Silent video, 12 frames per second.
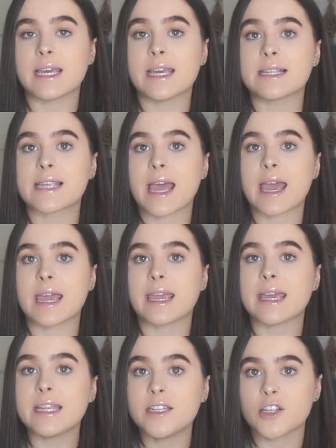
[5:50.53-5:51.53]
is an
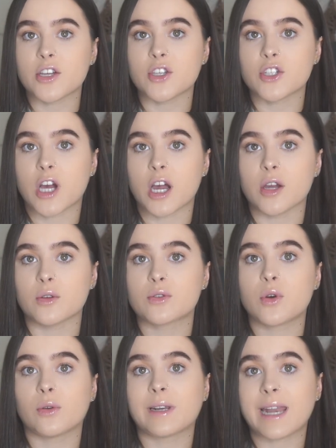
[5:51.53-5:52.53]
Indian child called